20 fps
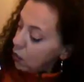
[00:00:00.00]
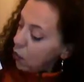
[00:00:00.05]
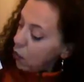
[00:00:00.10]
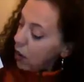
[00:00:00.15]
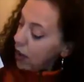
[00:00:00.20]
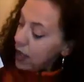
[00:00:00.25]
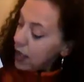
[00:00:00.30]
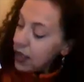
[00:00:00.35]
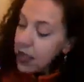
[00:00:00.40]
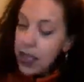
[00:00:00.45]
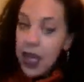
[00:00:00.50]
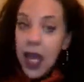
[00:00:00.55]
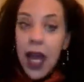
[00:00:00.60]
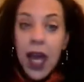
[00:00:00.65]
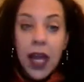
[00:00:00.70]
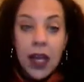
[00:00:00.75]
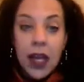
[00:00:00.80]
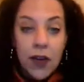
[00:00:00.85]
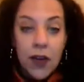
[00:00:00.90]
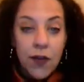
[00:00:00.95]
y at the
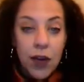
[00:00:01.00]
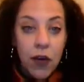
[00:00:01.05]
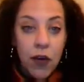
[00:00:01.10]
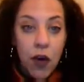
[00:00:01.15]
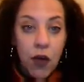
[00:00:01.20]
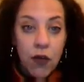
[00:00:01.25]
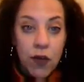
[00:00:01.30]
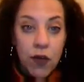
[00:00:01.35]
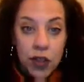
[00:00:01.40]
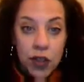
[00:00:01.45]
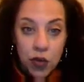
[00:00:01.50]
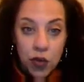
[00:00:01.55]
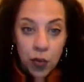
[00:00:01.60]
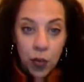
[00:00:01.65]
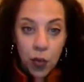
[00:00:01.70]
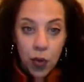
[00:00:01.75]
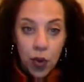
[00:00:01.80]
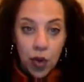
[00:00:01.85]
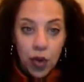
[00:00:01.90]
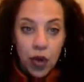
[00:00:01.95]
end of your original
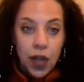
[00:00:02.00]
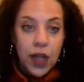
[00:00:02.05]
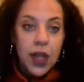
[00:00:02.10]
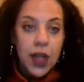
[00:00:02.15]
word